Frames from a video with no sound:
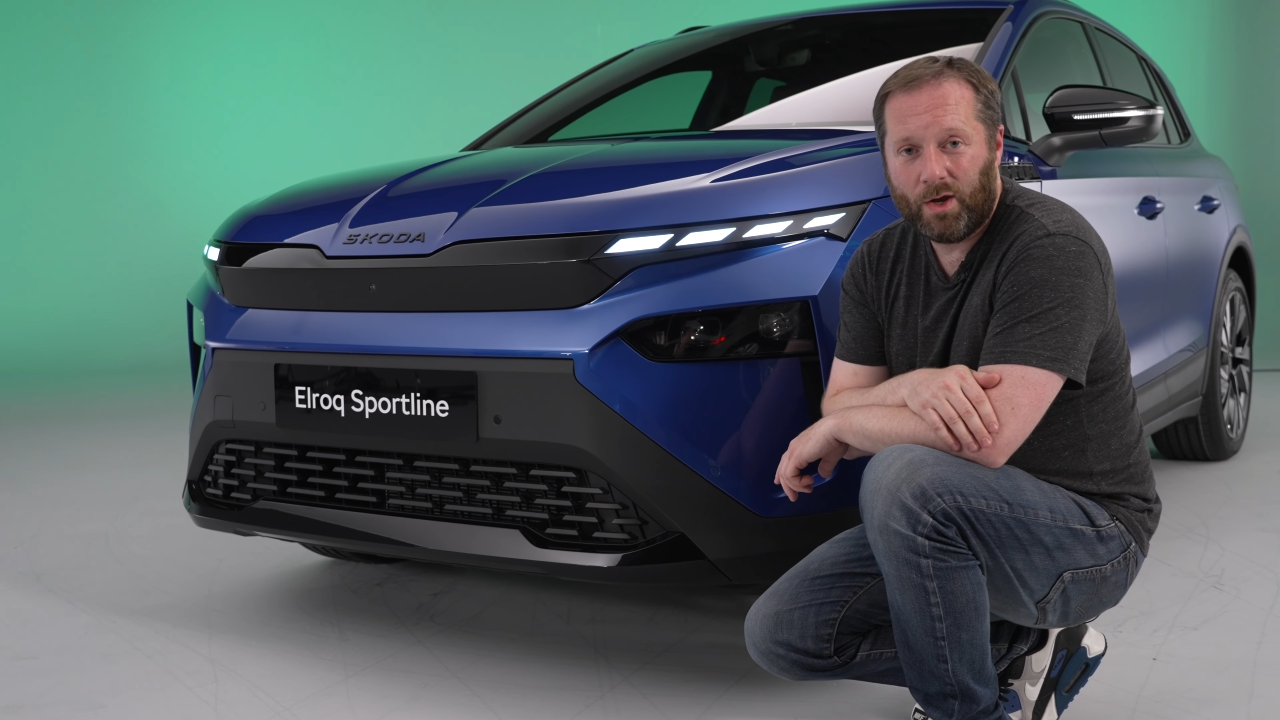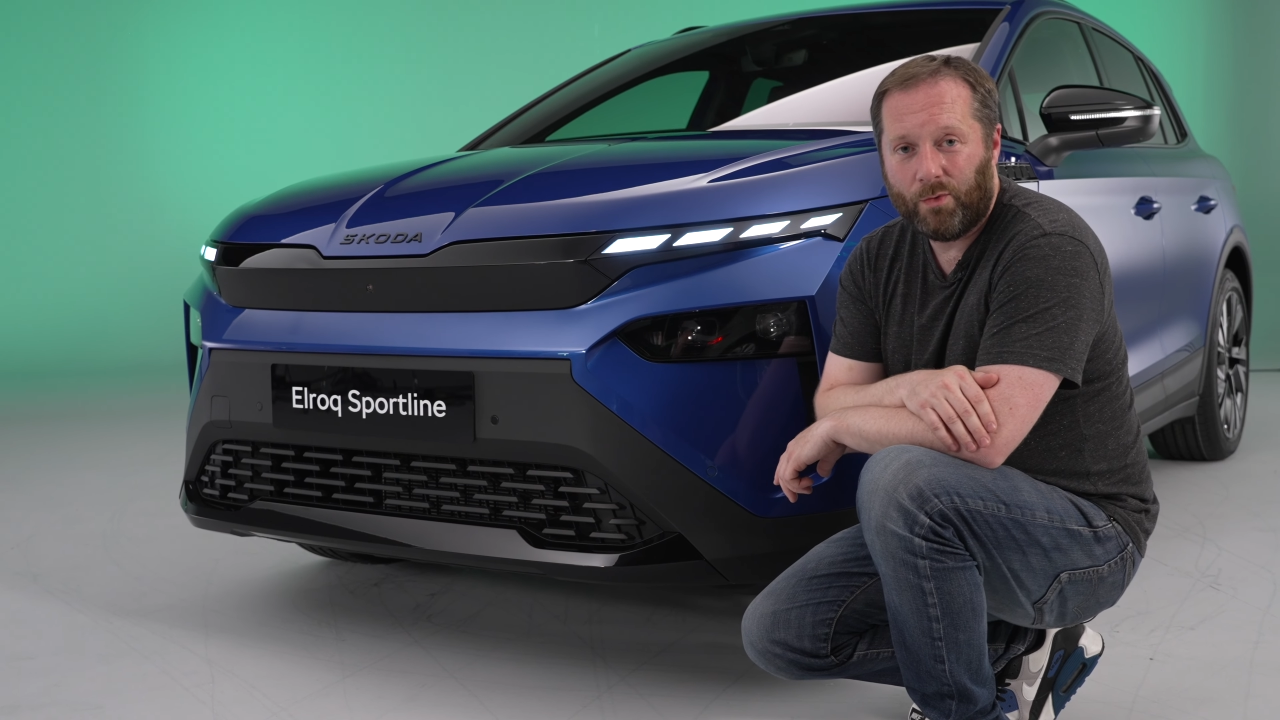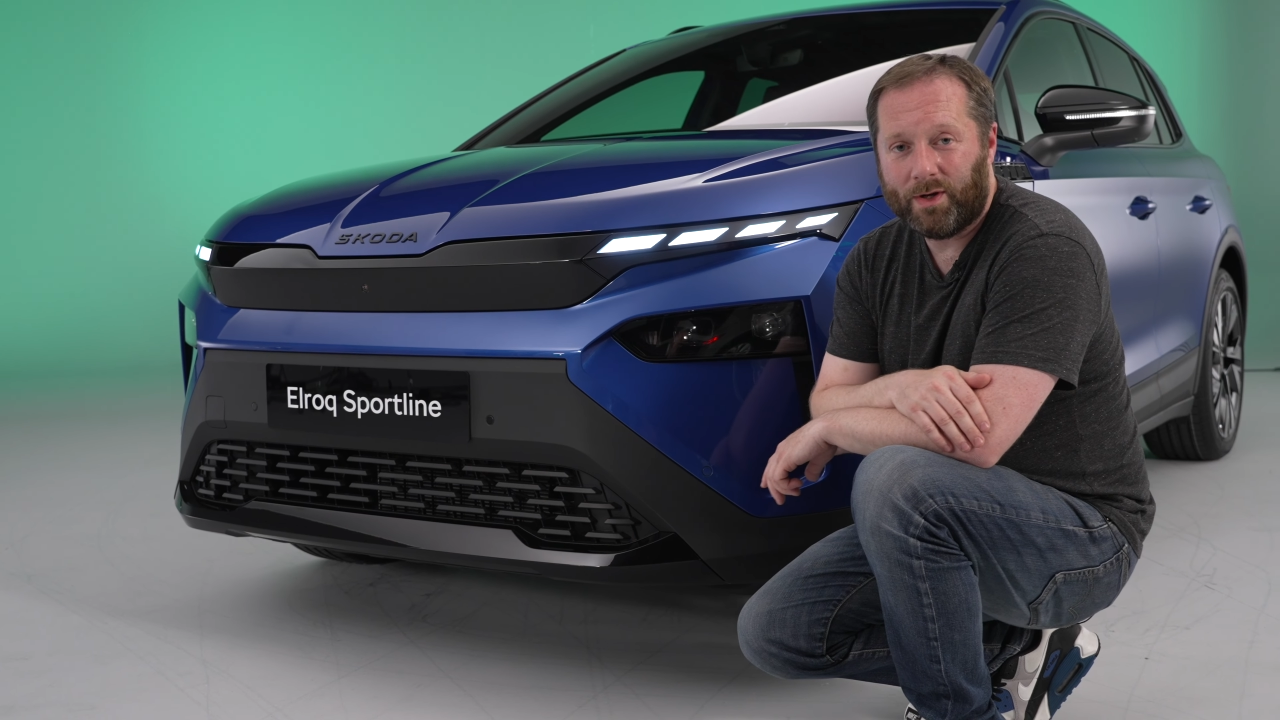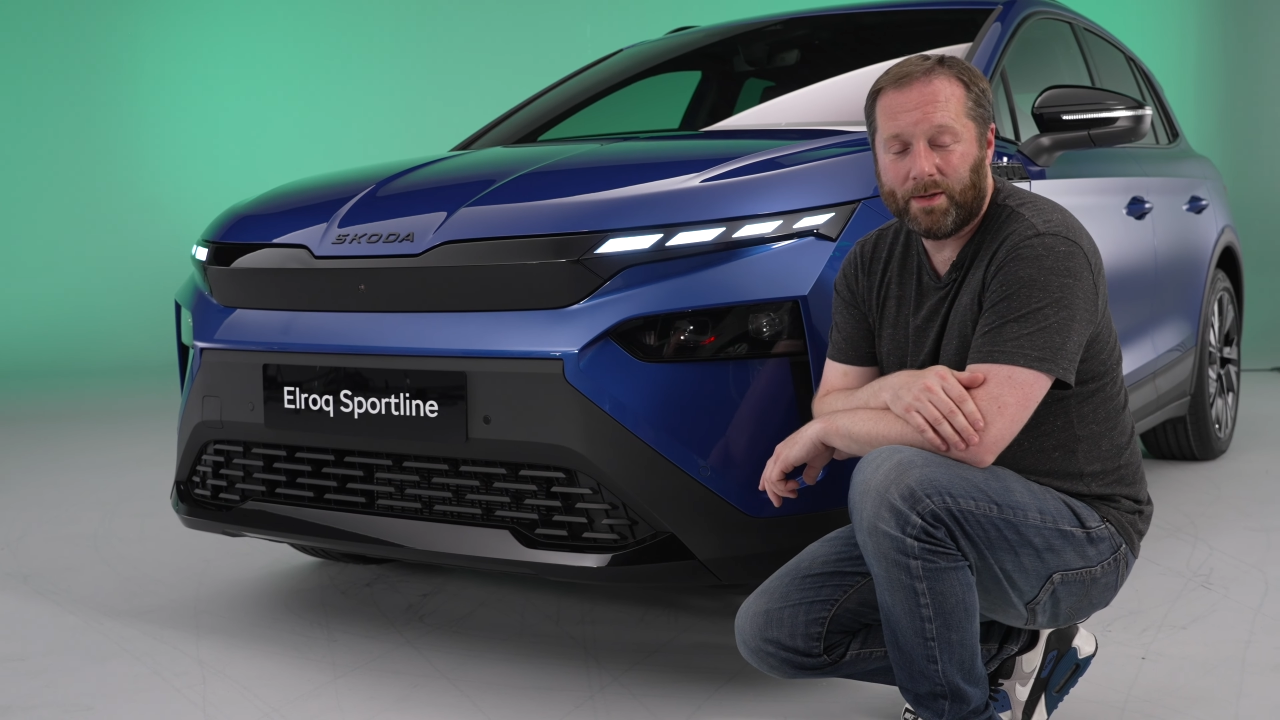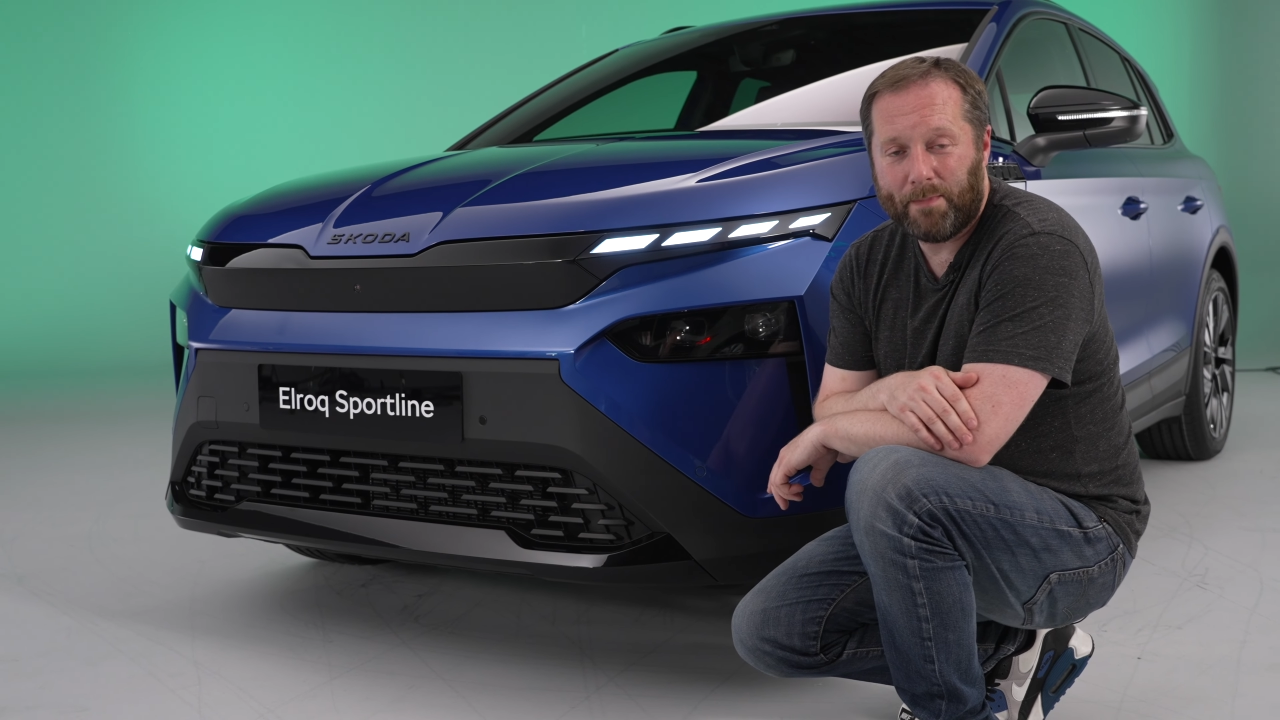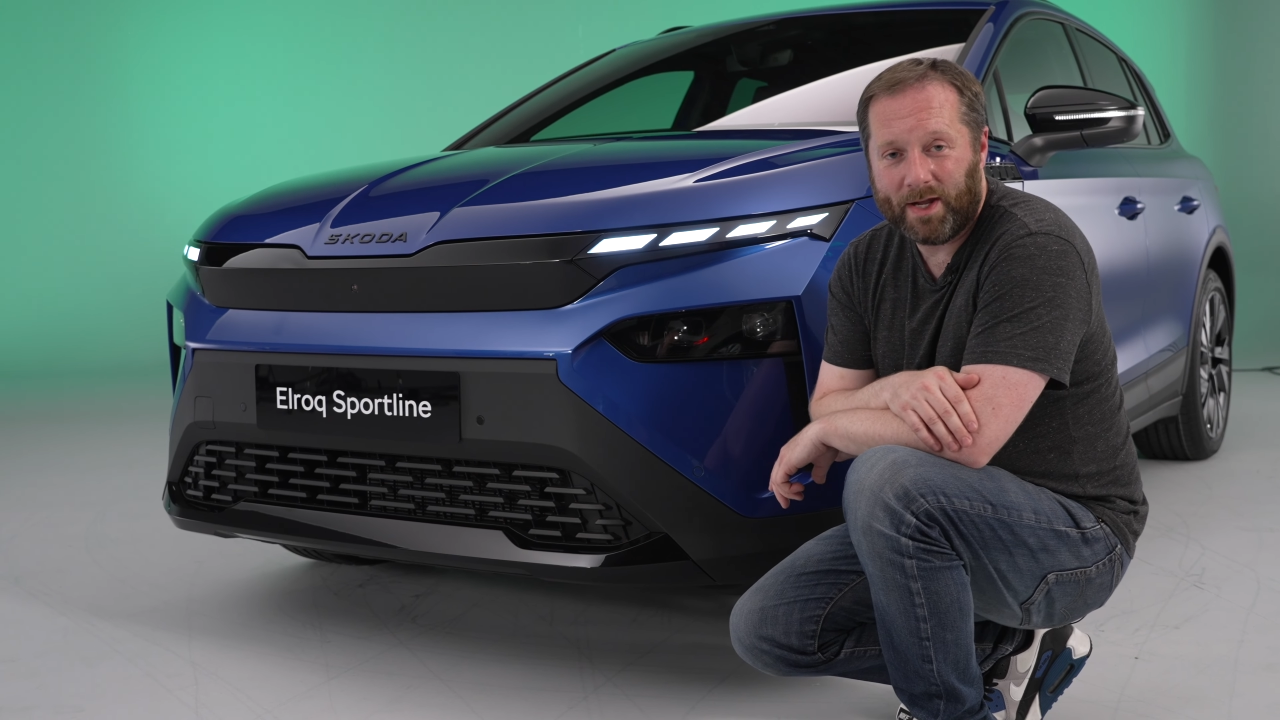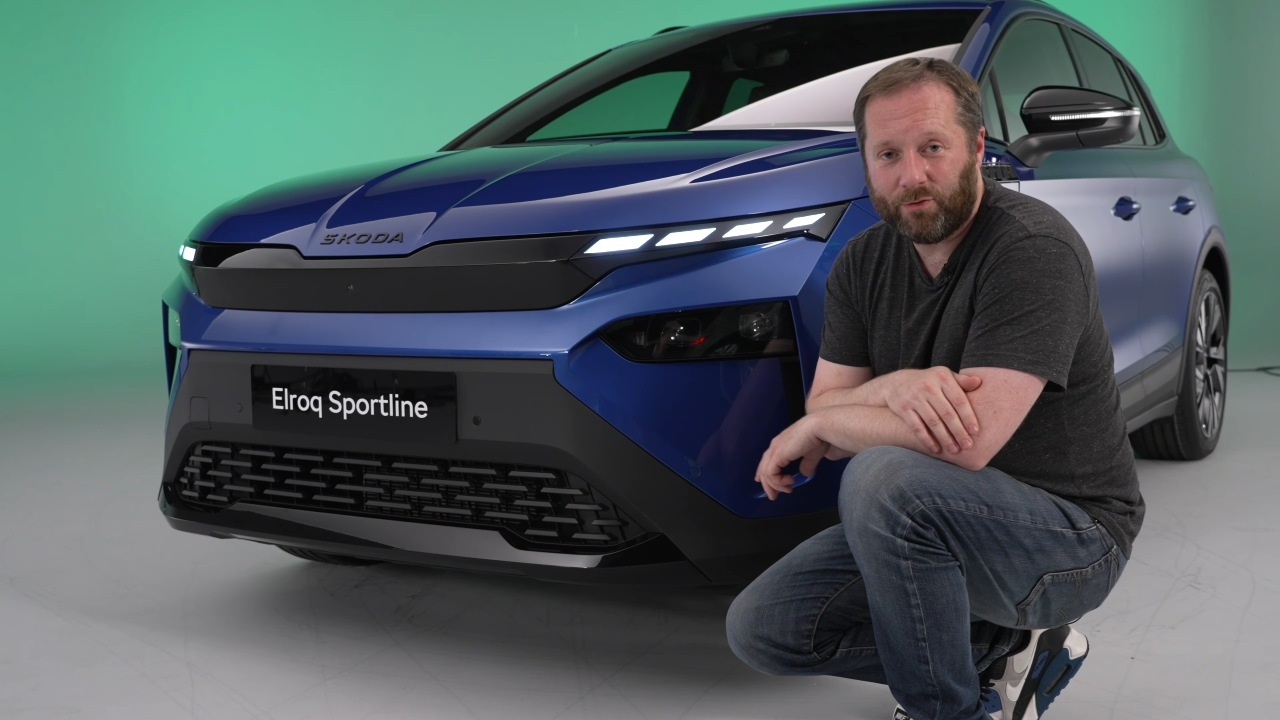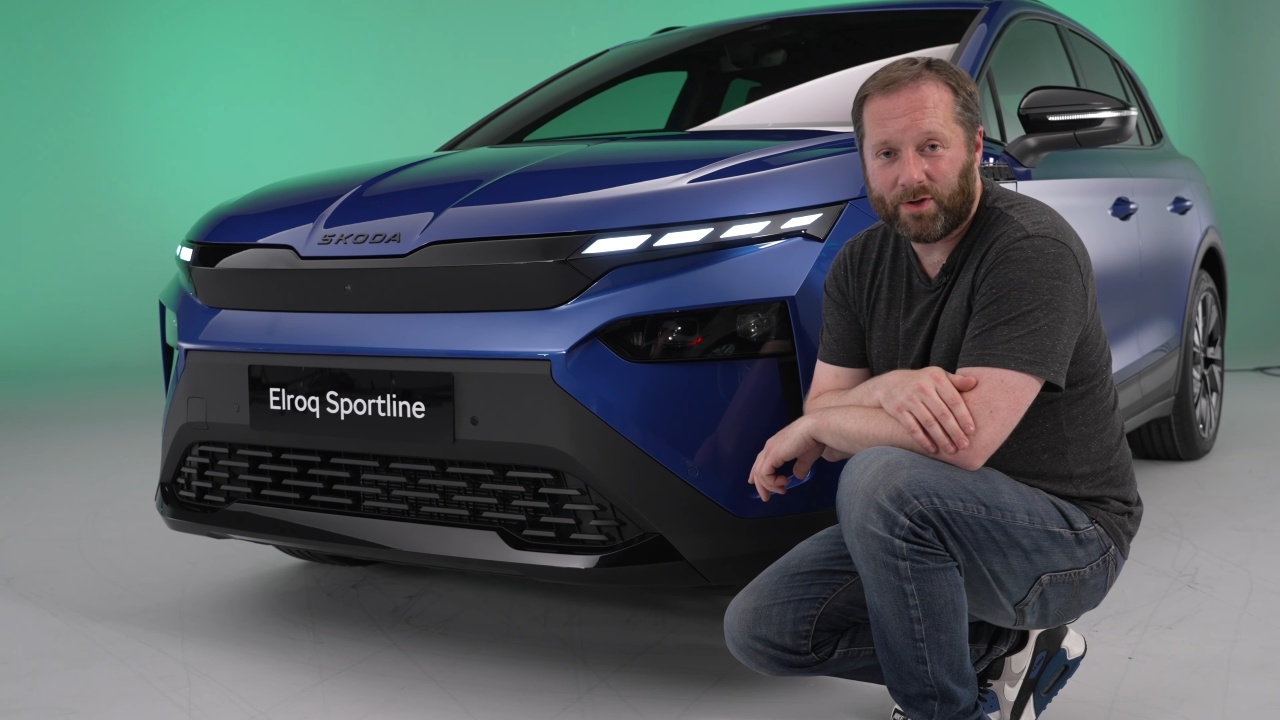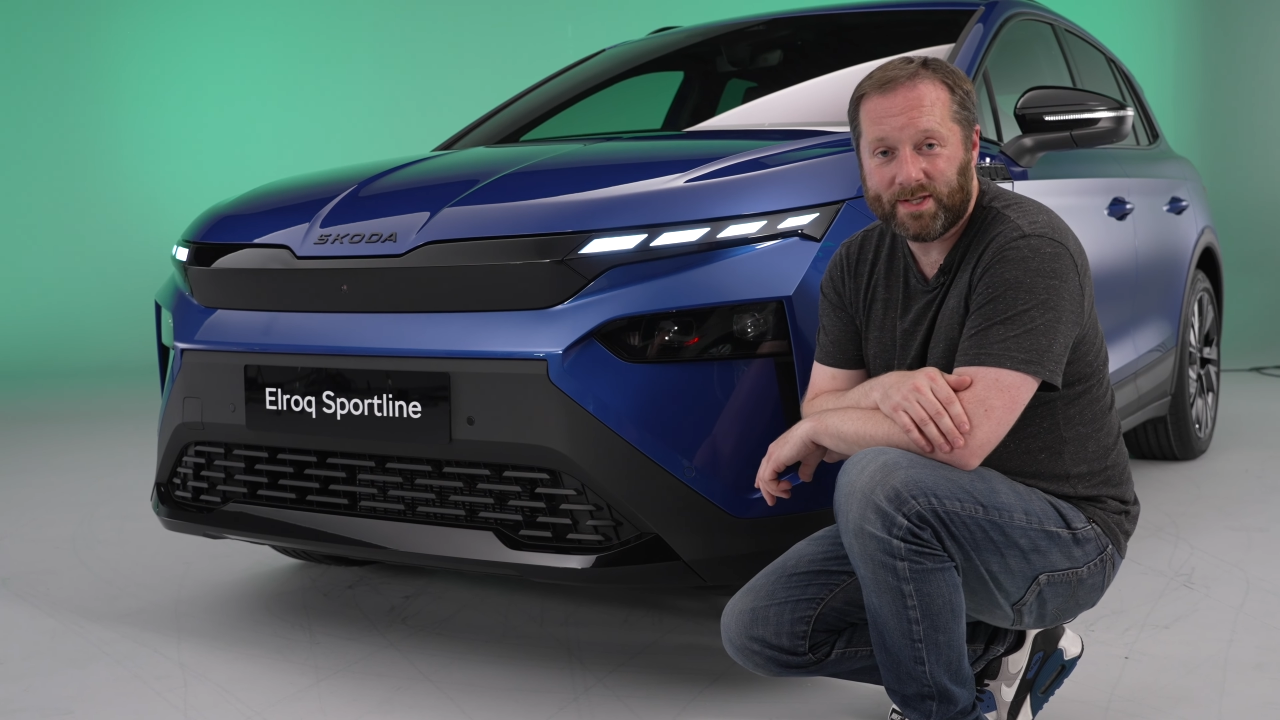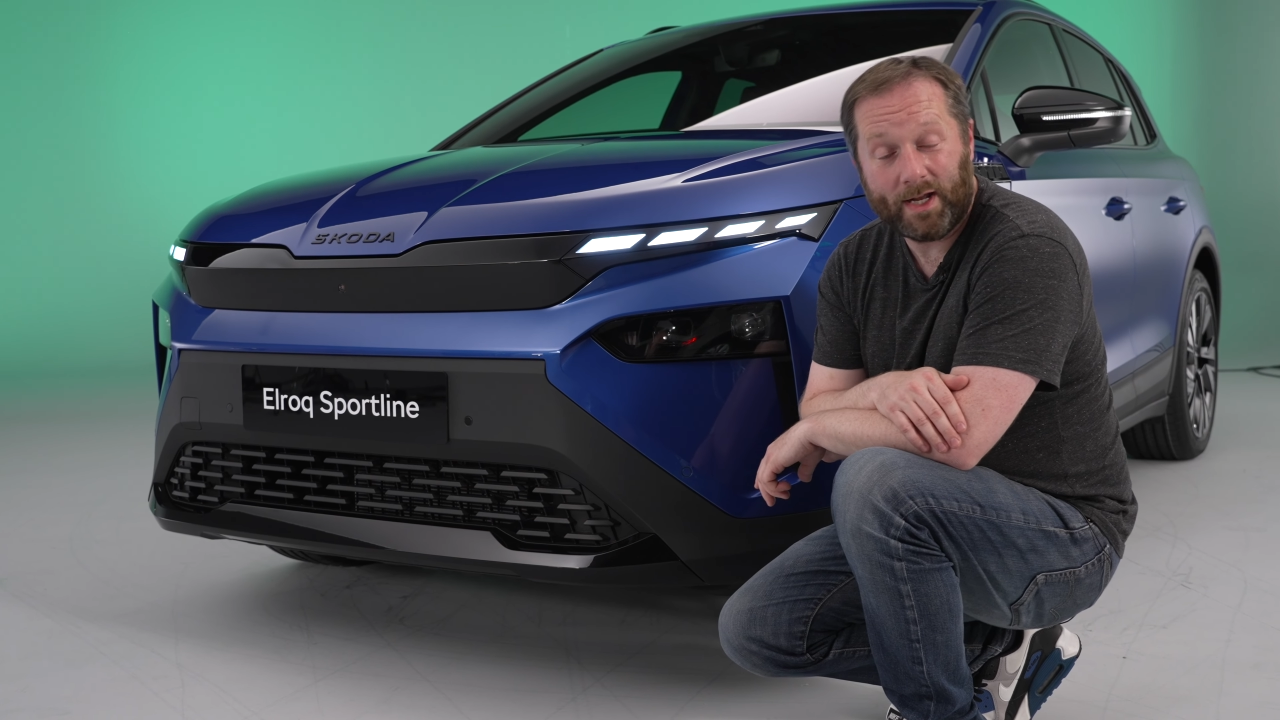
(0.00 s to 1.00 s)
with matrix